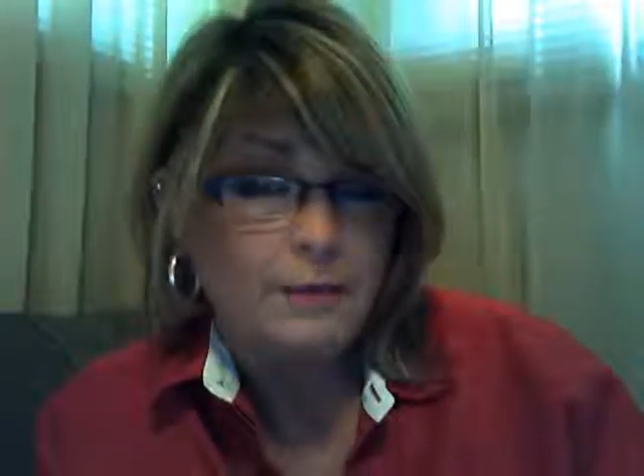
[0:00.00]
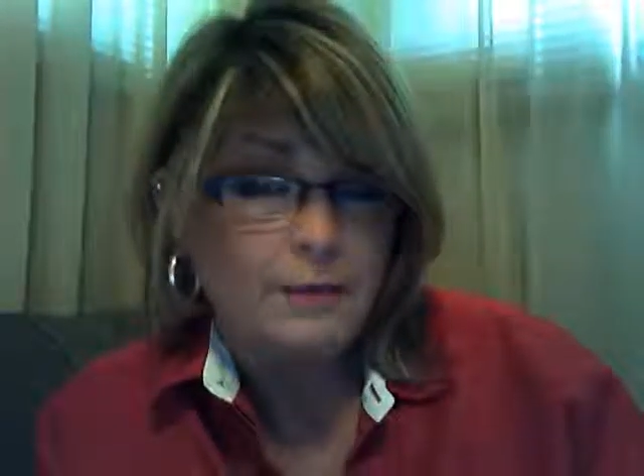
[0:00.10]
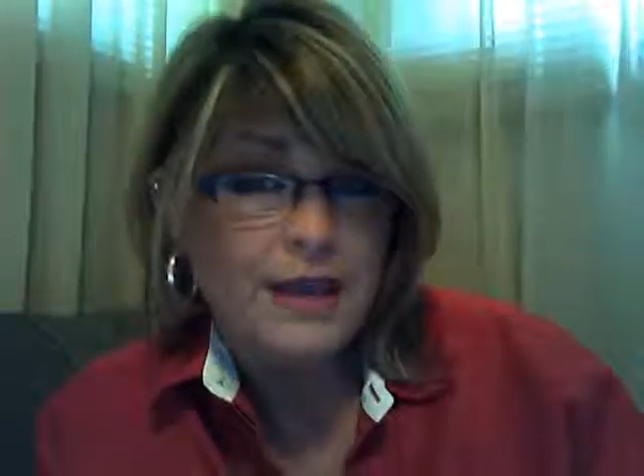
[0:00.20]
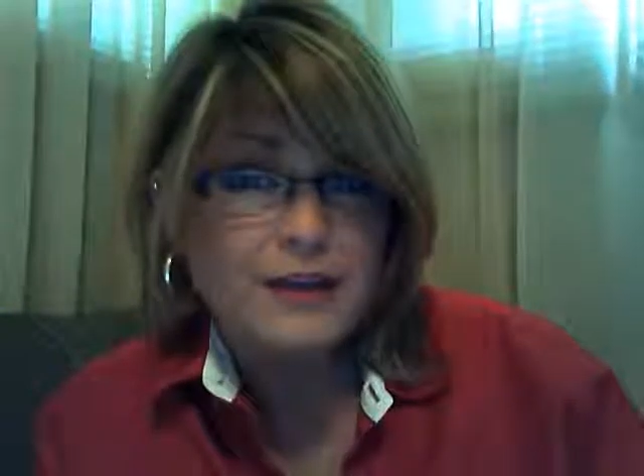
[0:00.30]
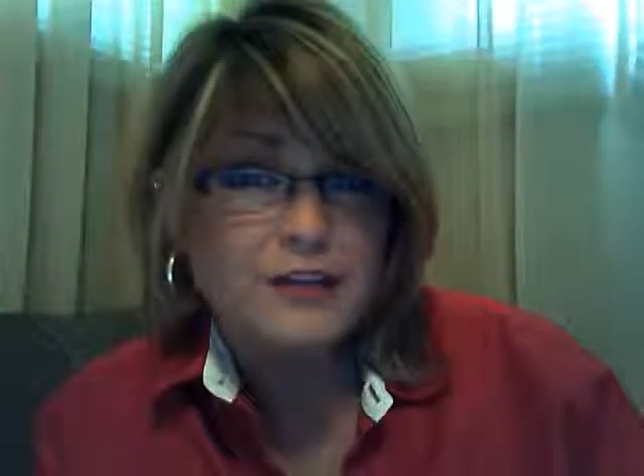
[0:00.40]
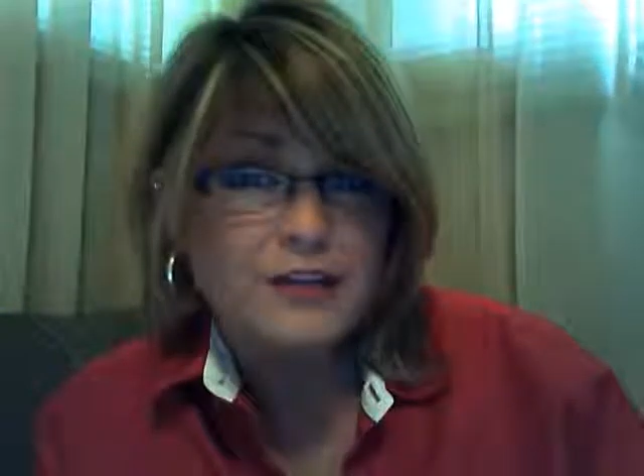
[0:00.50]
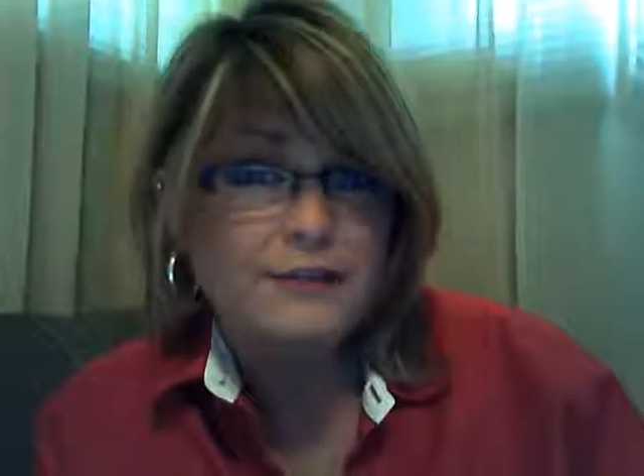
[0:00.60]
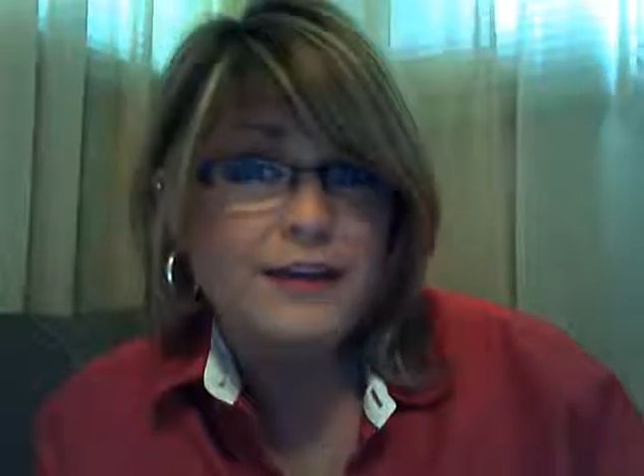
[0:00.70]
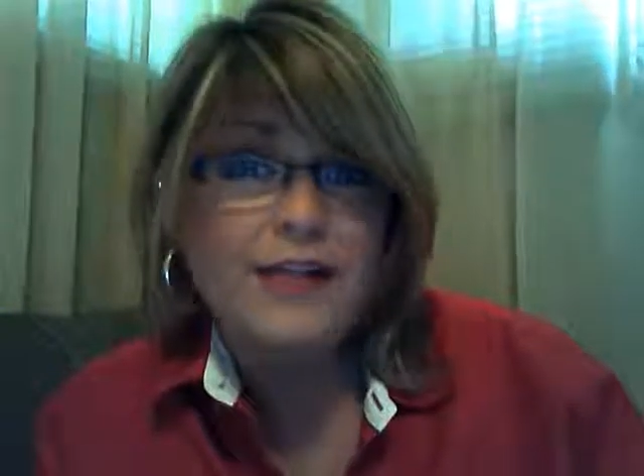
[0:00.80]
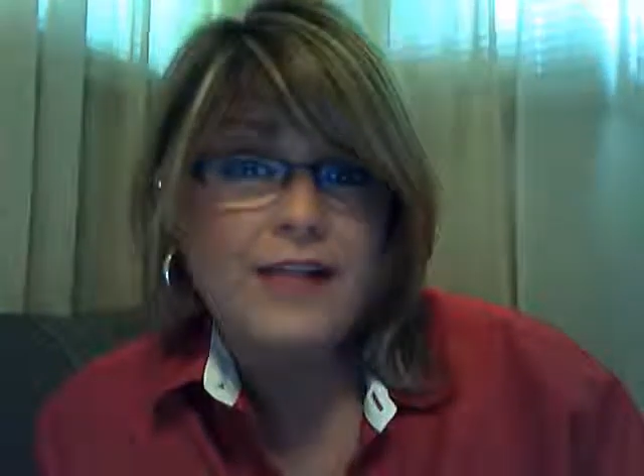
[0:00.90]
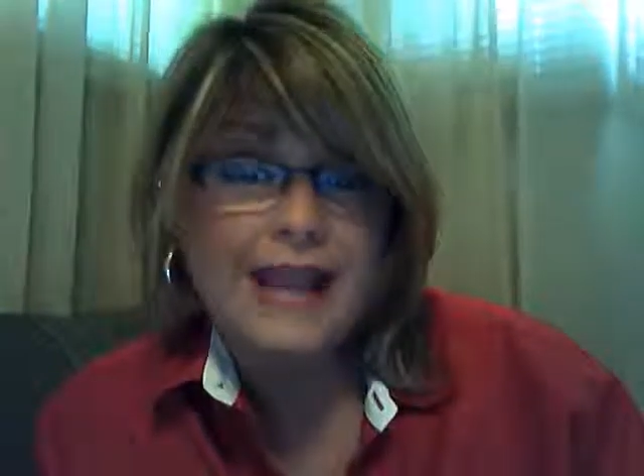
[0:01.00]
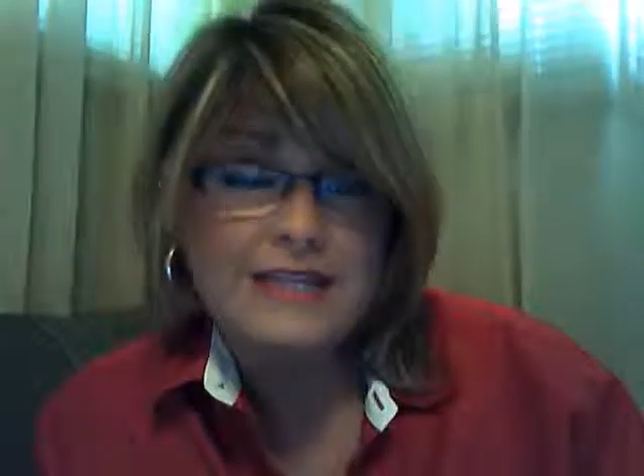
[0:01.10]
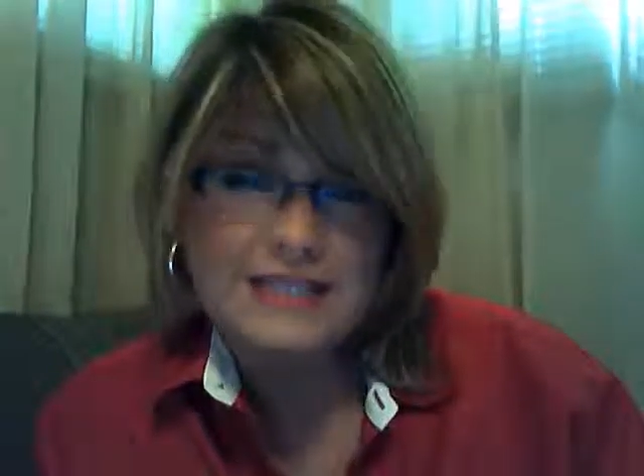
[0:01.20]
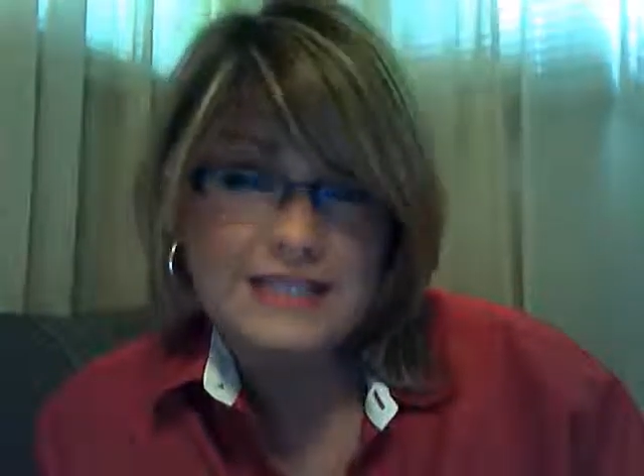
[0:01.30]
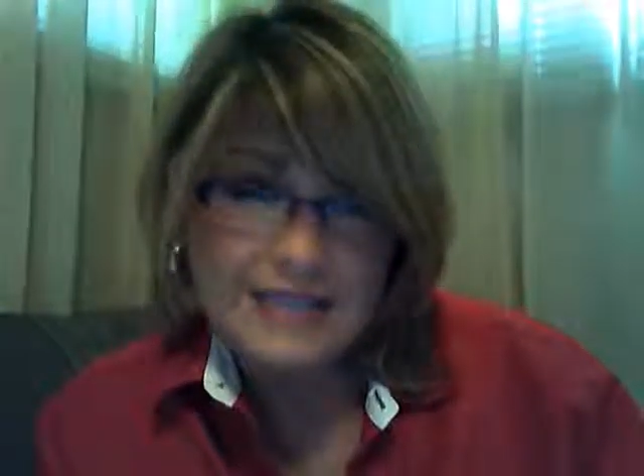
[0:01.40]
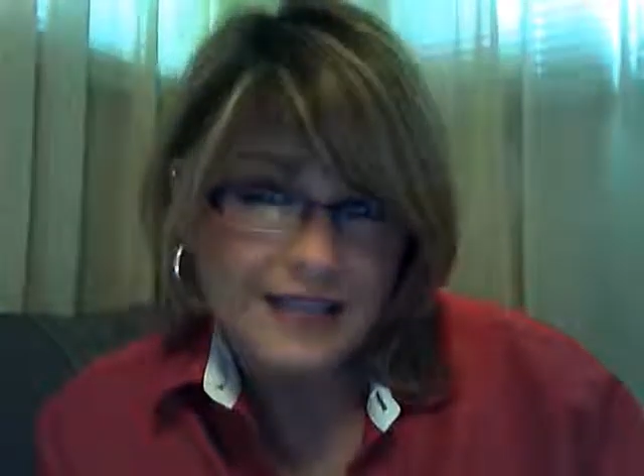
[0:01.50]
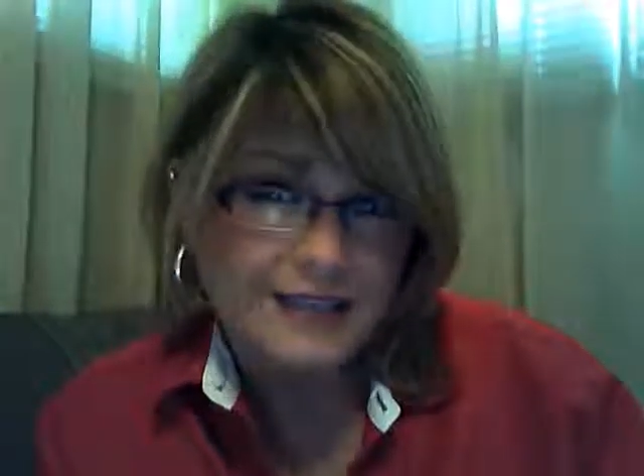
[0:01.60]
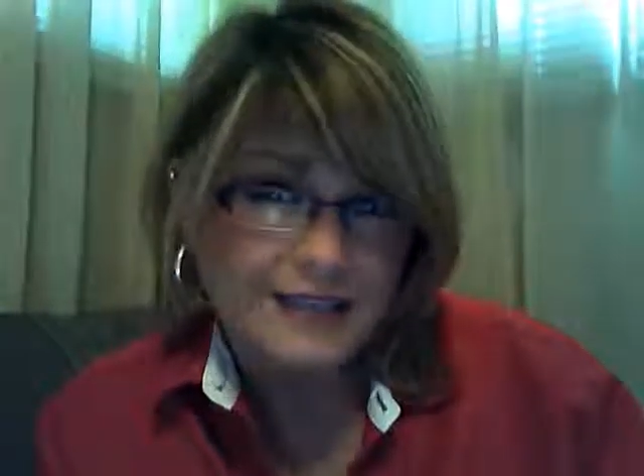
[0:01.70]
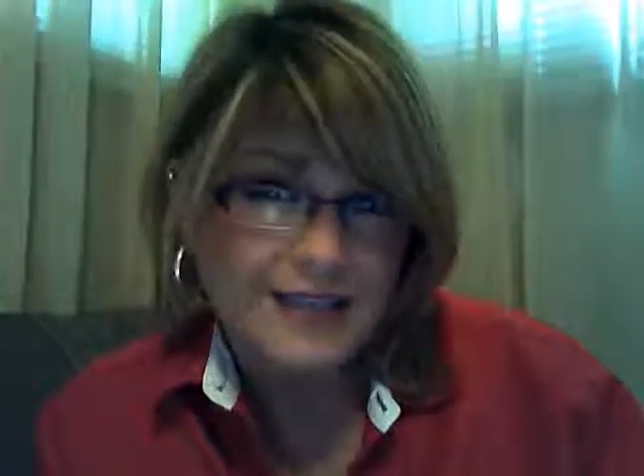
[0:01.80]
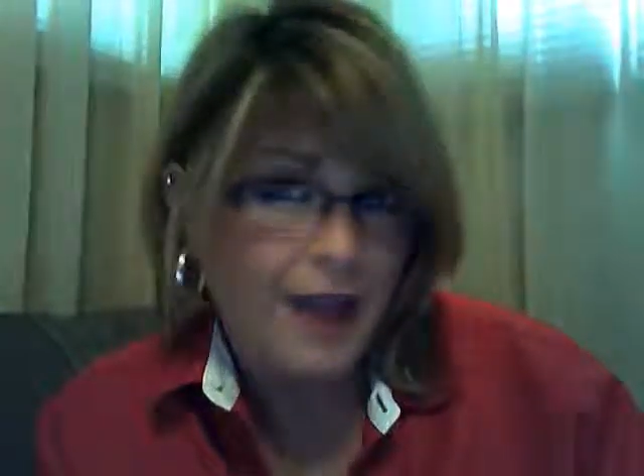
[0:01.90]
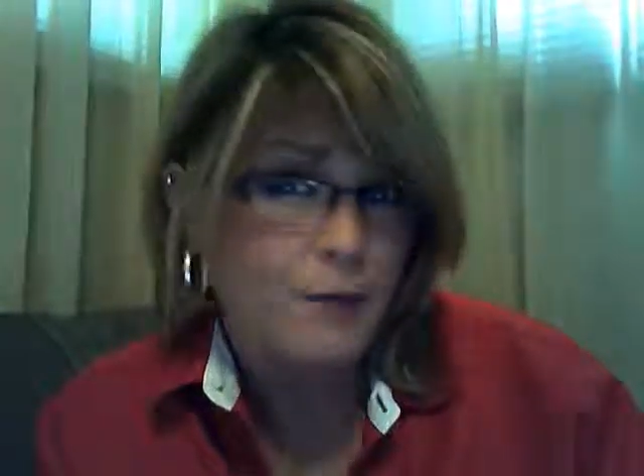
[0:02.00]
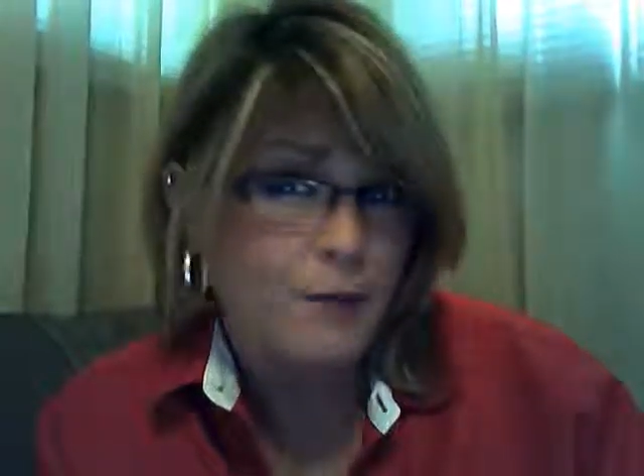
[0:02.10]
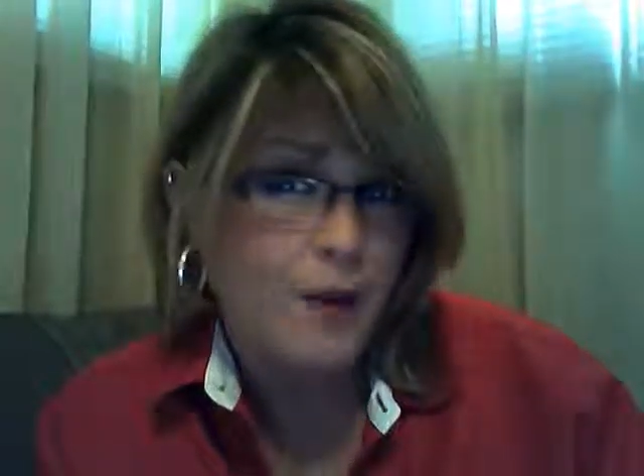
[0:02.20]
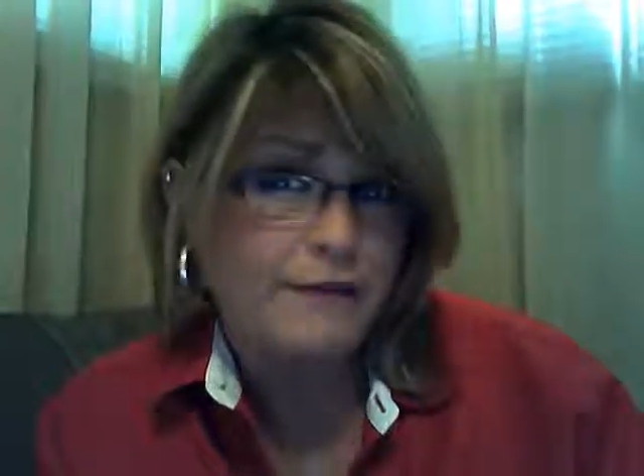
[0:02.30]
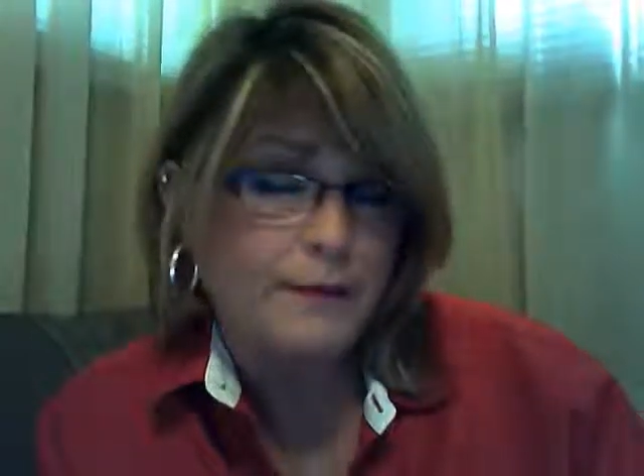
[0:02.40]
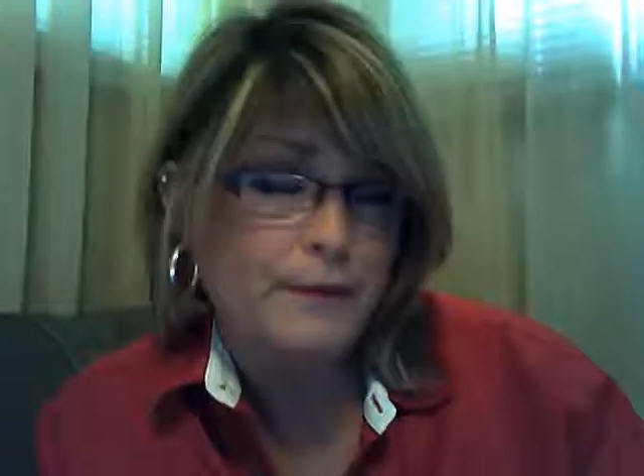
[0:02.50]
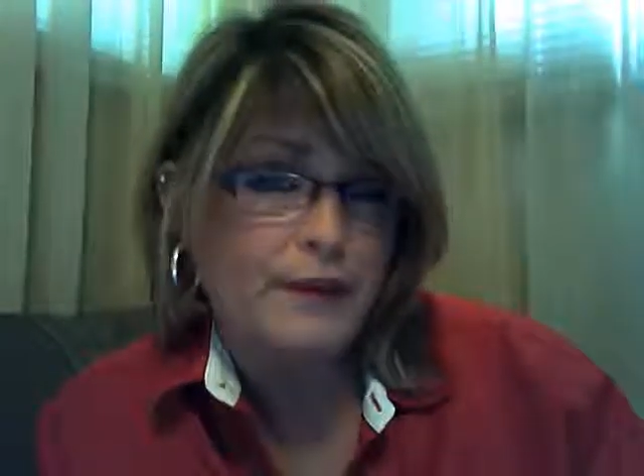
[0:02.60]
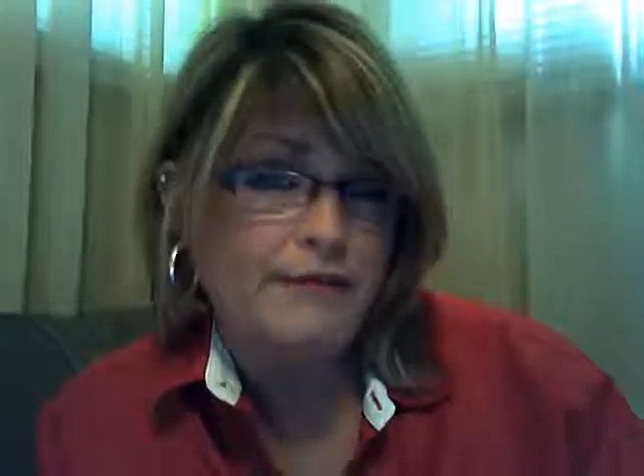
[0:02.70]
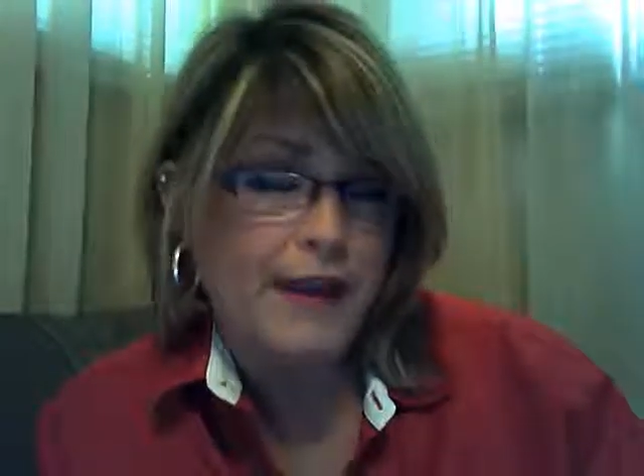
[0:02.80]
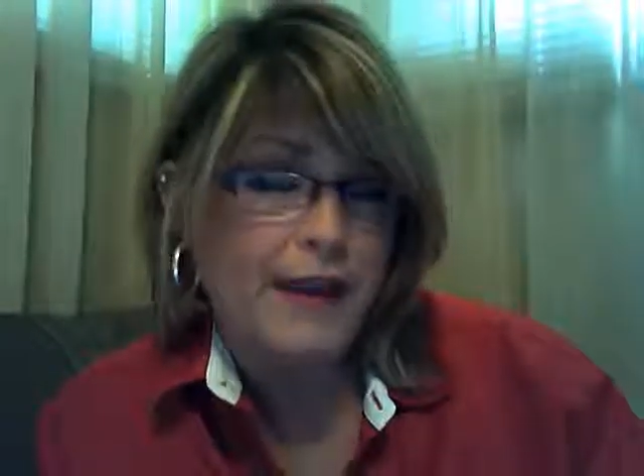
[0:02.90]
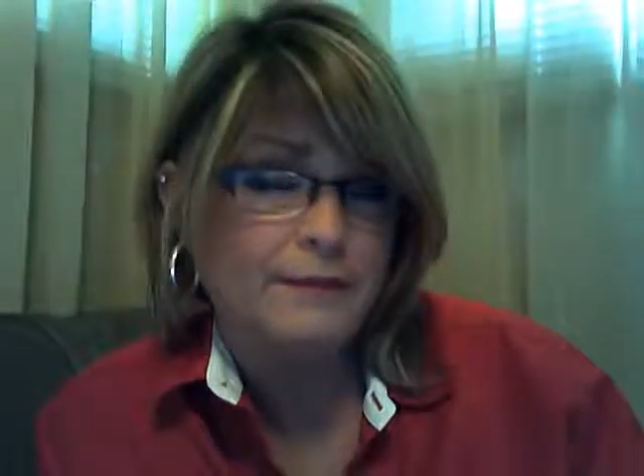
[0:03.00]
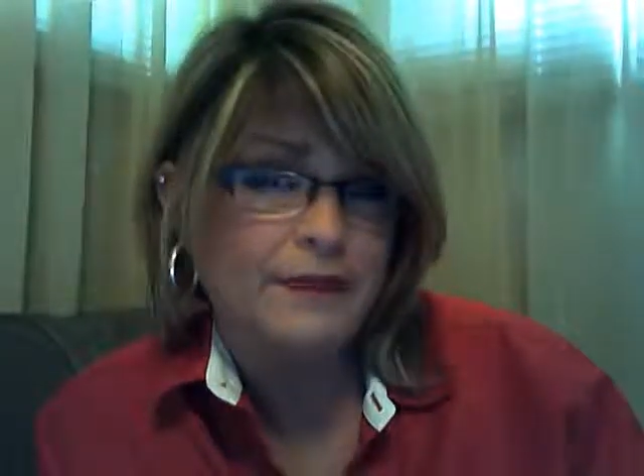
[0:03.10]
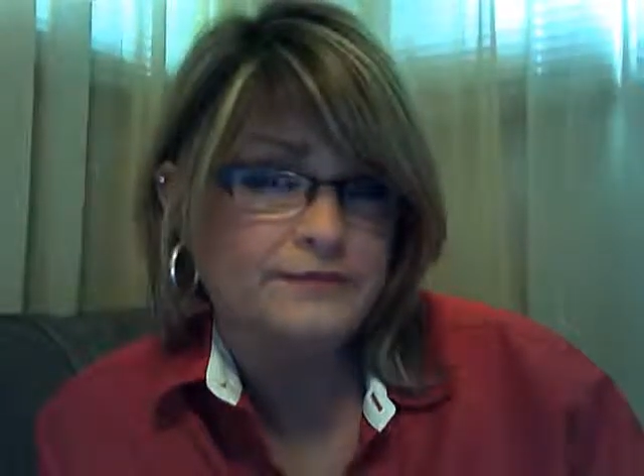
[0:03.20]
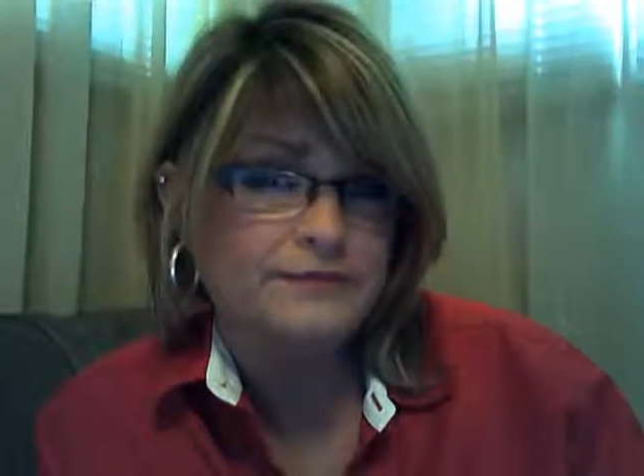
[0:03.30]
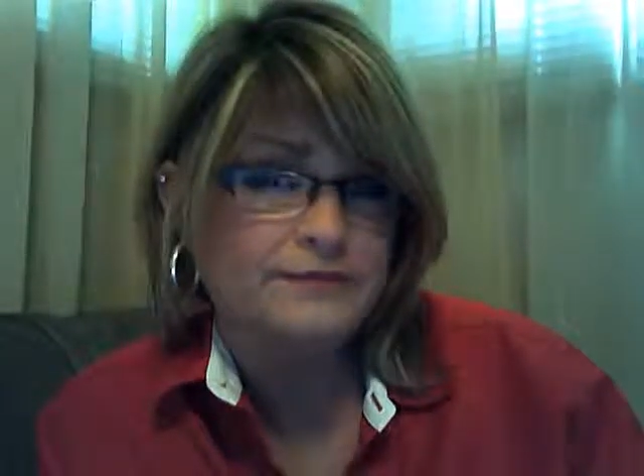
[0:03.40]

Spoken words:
because you feel like it's stealing time away from your family.